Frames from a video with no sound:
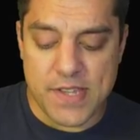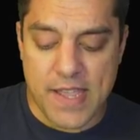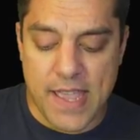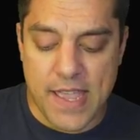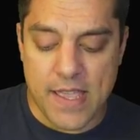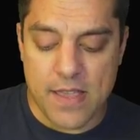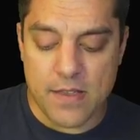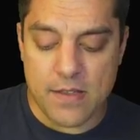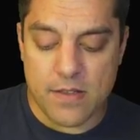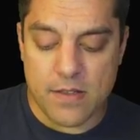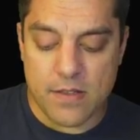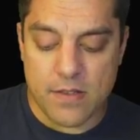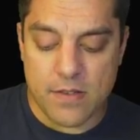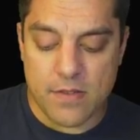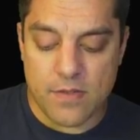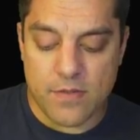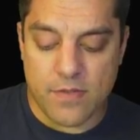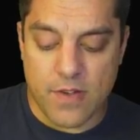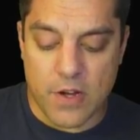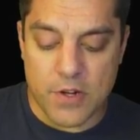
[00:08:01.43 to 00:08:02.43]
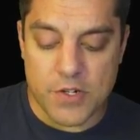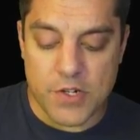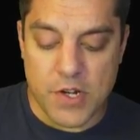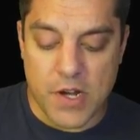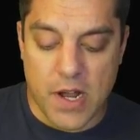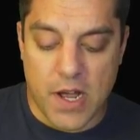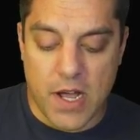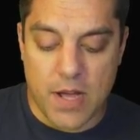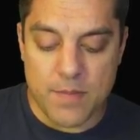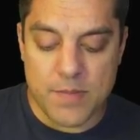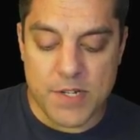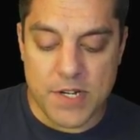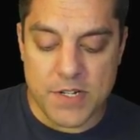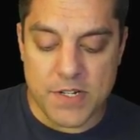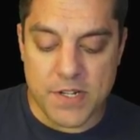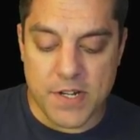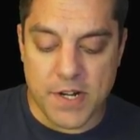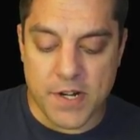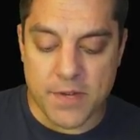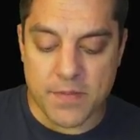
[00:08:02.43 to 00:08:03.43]
a function object
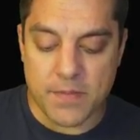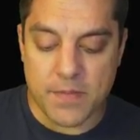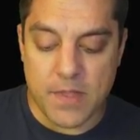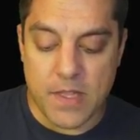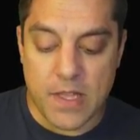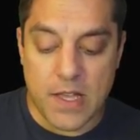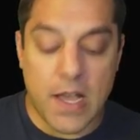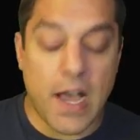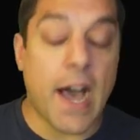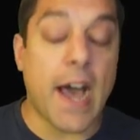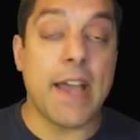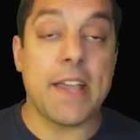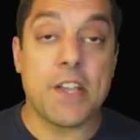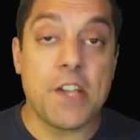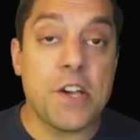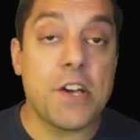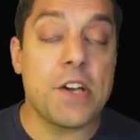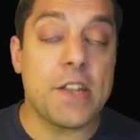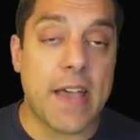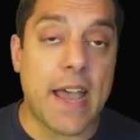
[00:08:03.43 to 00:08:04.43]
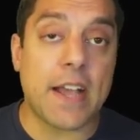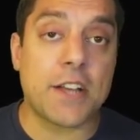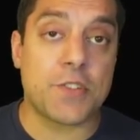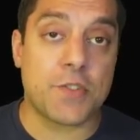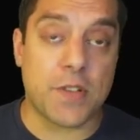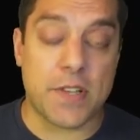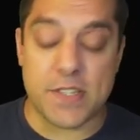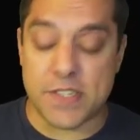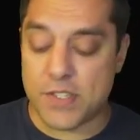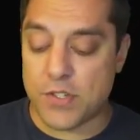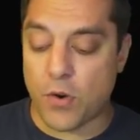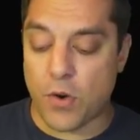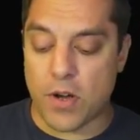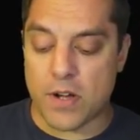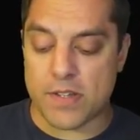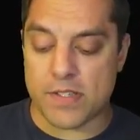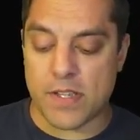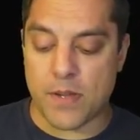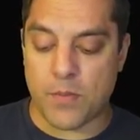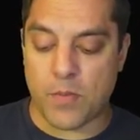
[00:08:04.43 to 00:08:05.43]
here, I could actually store
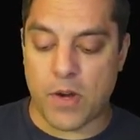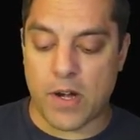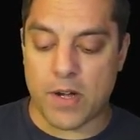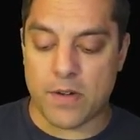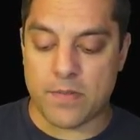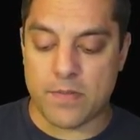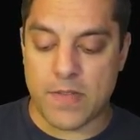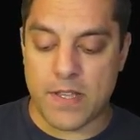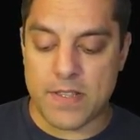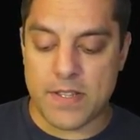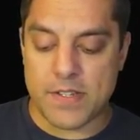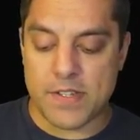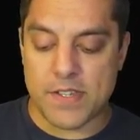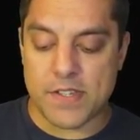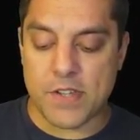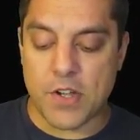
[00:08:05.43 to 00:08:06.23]
it somewhere. And let's just